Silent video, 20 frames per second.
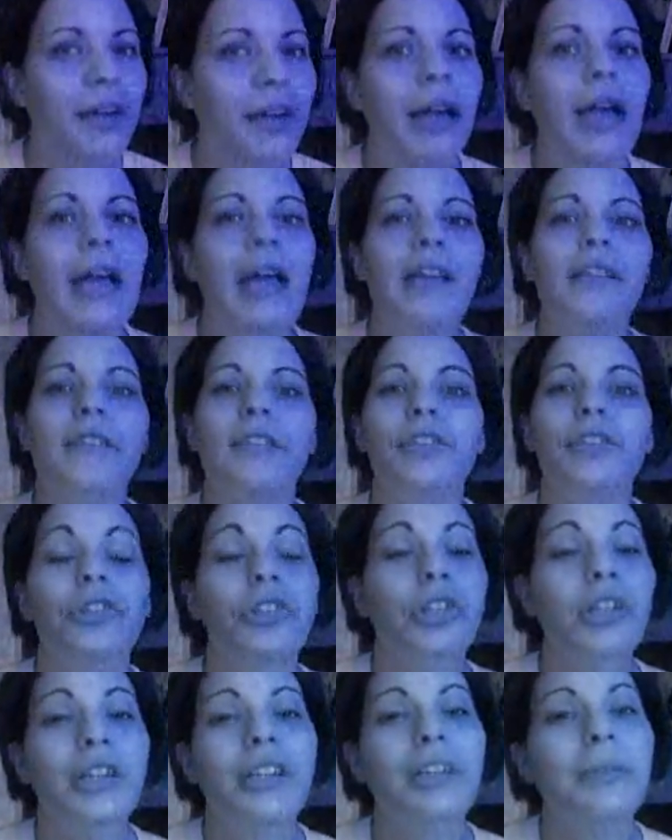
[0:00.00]
In the
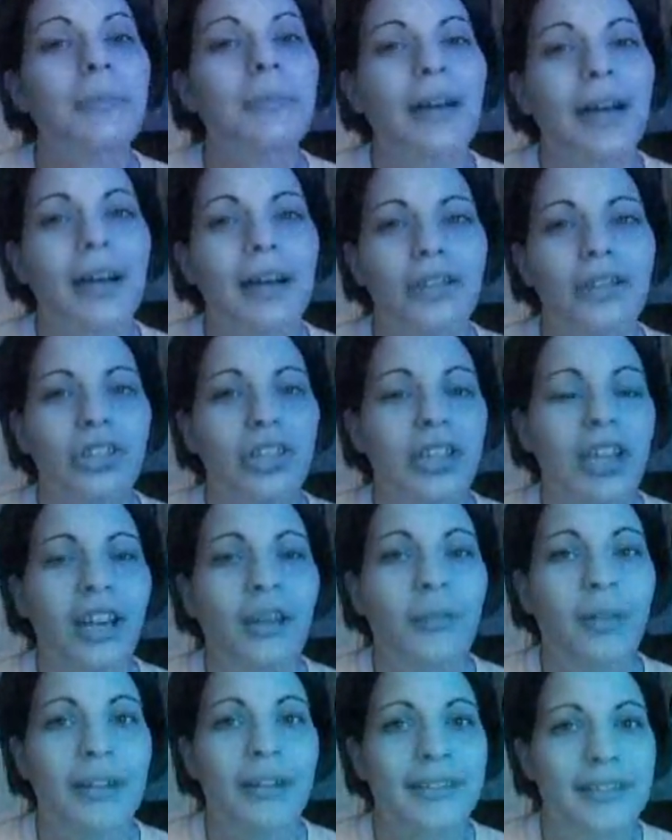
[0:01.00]
dream, she
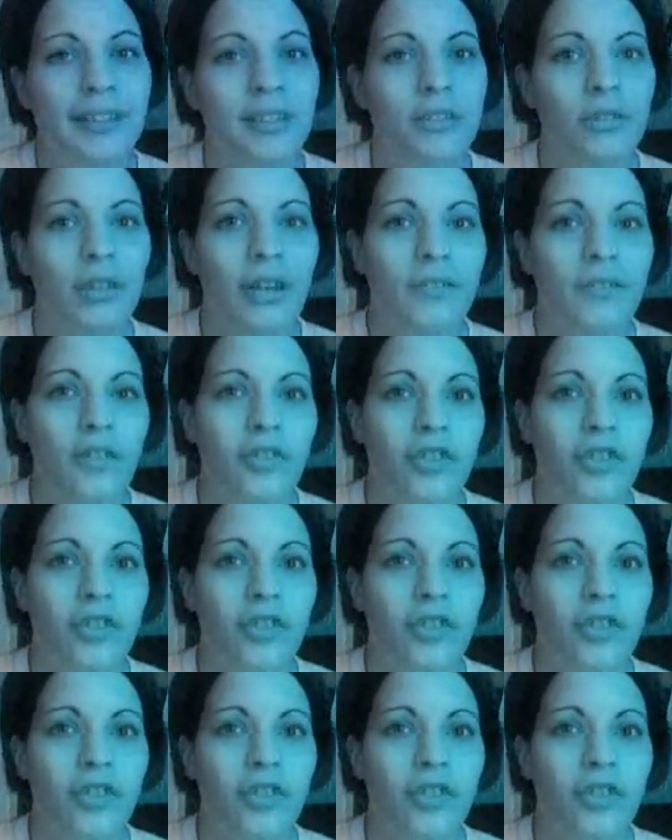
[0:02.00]
came downstairs after